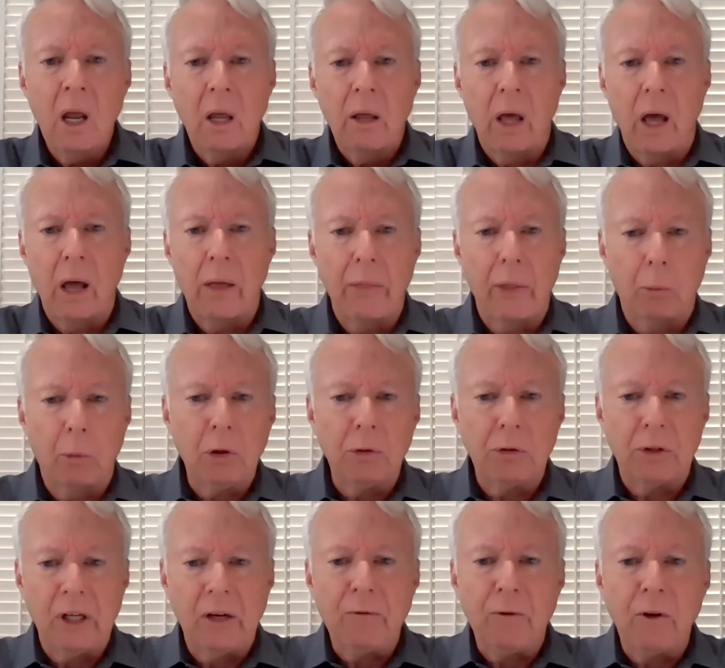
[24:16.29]
The real
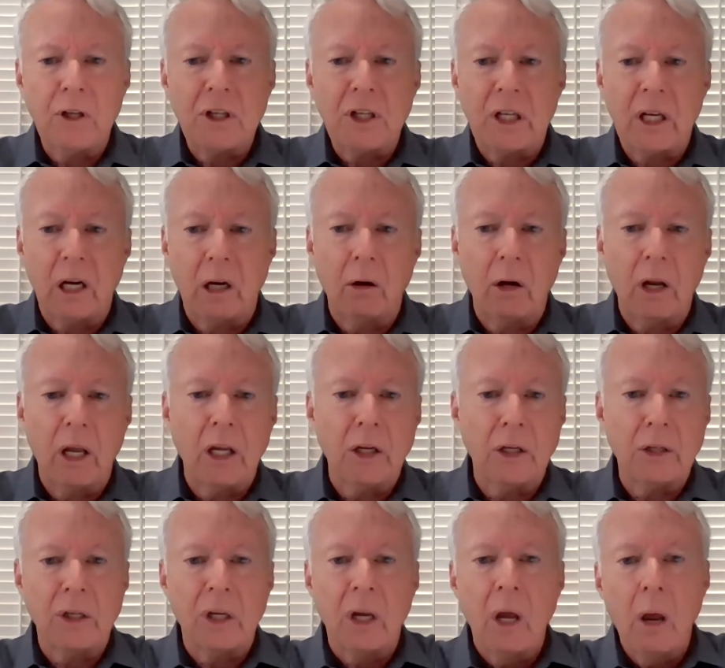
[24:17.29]
difference here
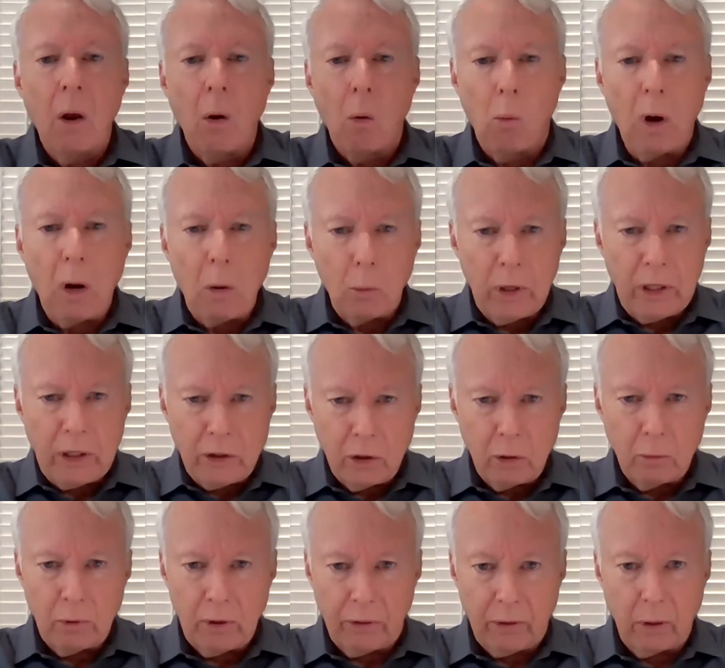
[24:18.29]
is what we do
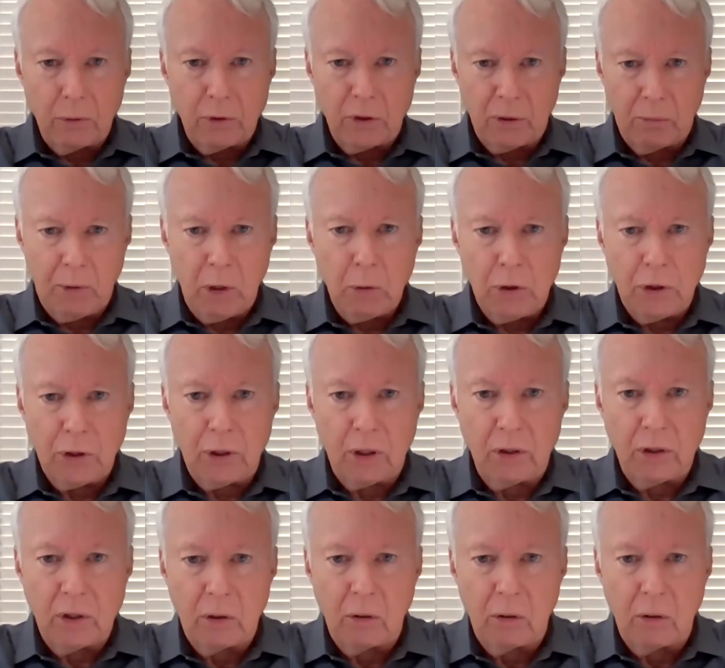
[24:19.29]
with those emotions,